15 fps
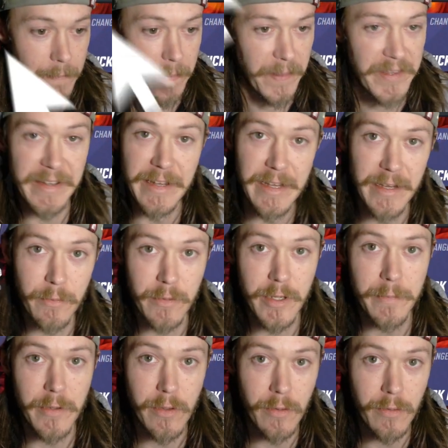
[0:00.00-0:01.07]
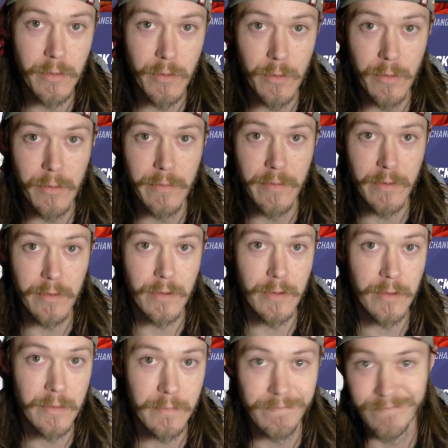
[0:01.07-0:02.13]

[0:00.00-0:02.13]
today we're going to be going over